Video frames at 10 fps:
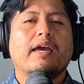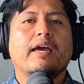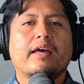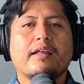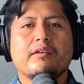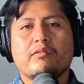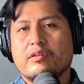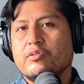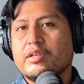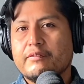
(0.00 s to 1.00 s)

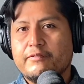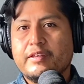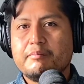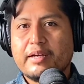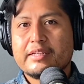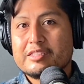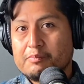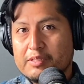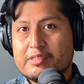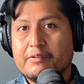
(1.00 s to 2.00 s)
And they'll give feedback
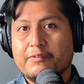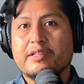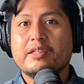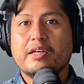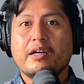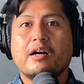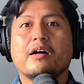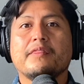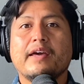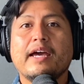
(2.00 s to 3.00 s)
specifically
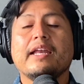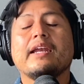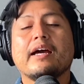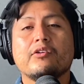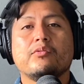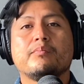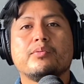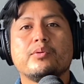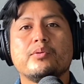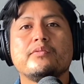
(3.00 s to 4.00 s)
on that and how to
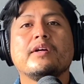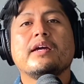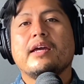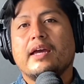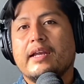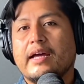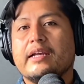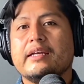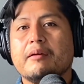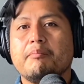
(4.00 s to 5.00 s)
improve and how
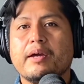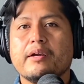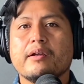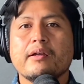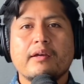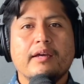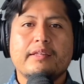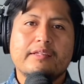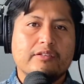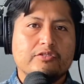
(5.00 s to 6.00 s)
to get better.
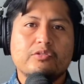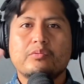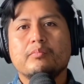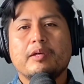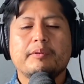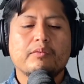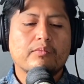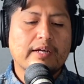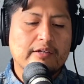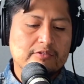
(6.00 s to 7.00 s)
And then they'll do maybe
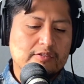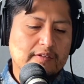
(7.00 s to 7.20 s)
rounds of